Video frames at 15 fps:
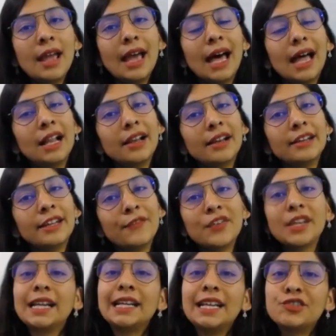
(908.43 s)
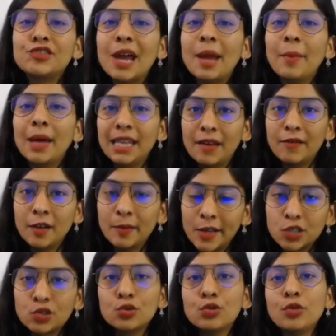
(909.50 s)
I'll definitely try my level
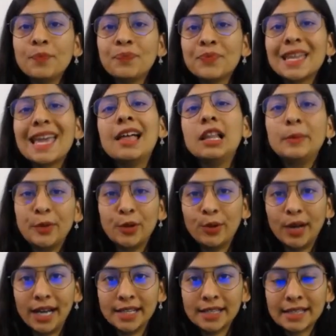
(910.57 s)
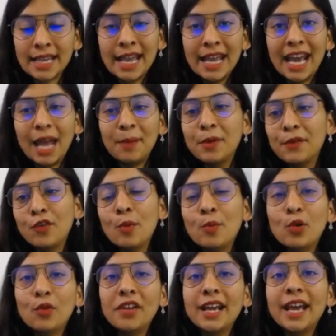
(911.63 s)
best to help you guys. And before
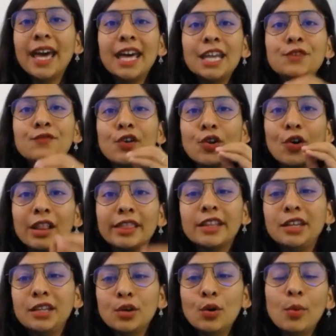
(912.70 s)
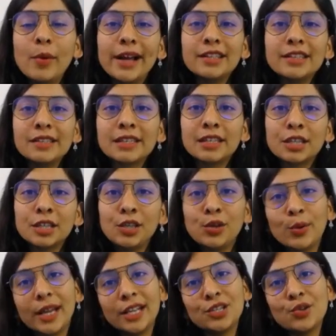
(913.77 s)
moving ahead, for all the new ones, you
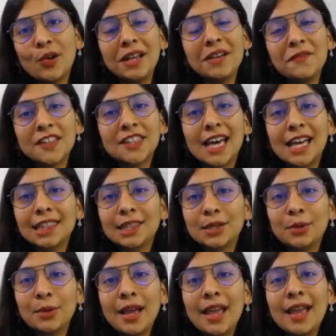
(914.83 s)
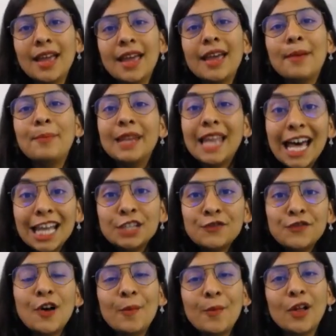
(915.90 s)
can join Vedantu
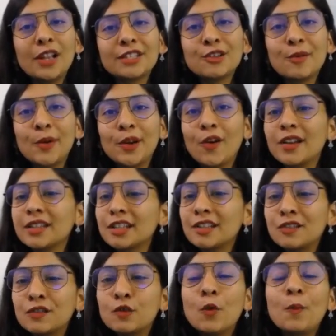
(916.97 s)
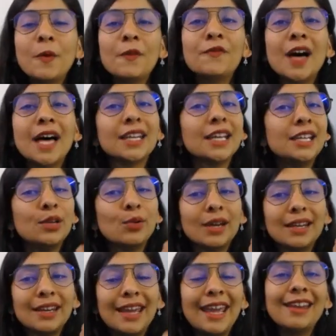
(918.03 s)
platform also because it's super fun and you
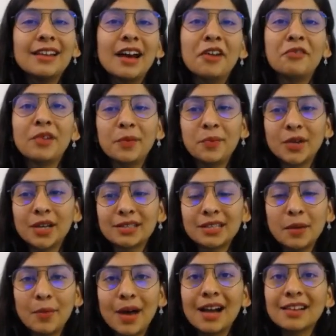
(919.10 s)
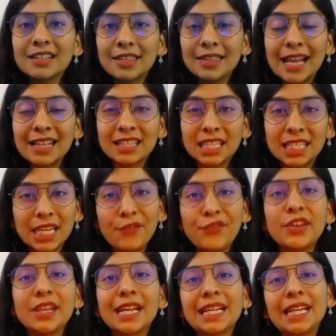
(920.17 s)
can gain 100% marks and that's
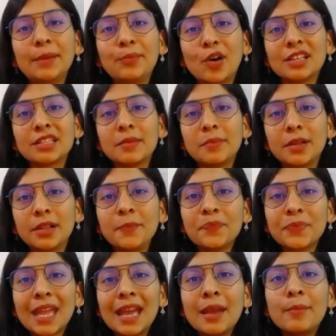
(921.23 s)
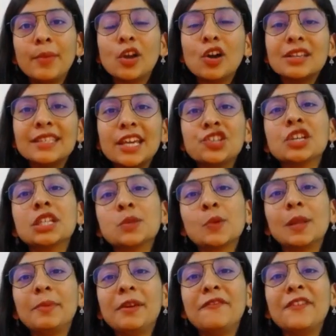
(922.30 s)
definitely possible because sessions
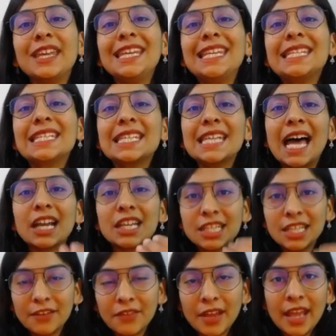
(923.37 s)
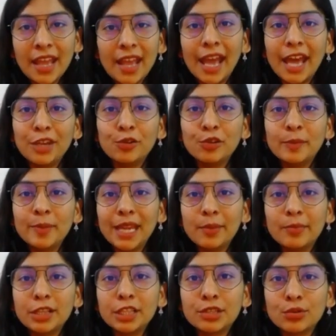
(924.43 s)
will be very interactive and you will be
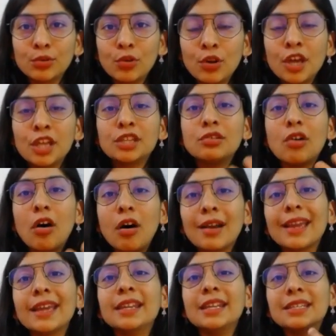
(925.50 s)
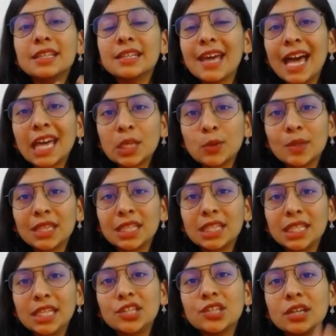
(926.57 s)
able to talk and interact with the
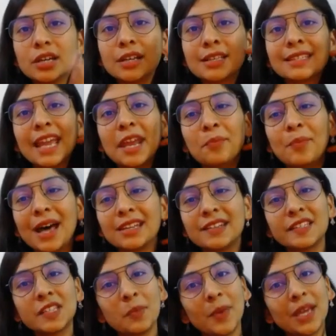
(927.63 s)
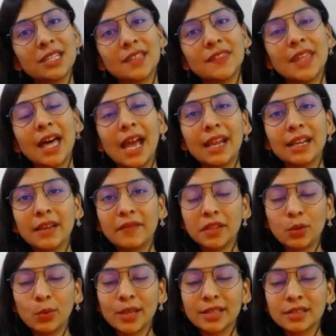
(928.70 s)
teachers, can participate in the high level
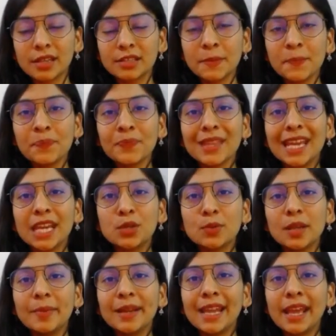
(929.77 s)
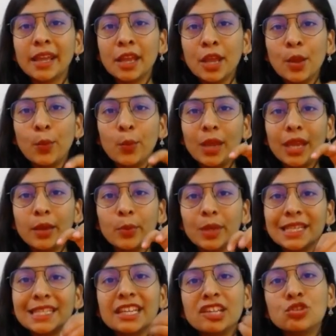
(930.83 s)
quizzes it will be like, we
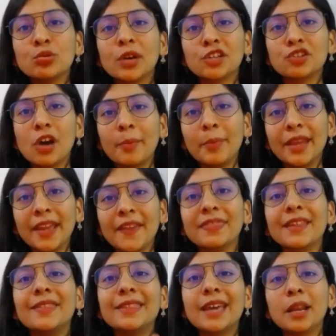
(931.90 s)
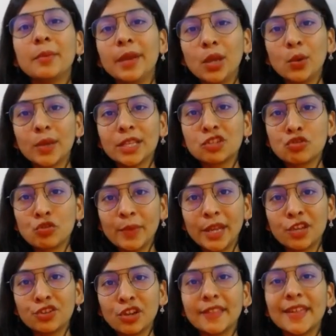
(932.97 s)
will teach you a topic and then there'll be quiz to
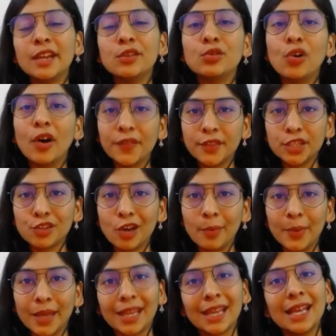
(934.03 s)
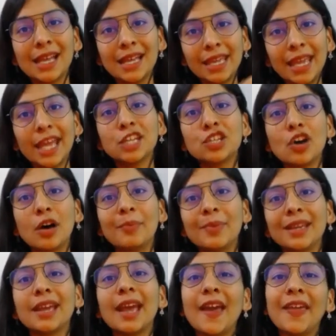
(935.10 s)
make sure that you got the topic. Again,
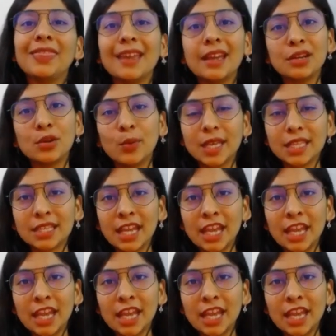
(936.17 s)
topic and then quiz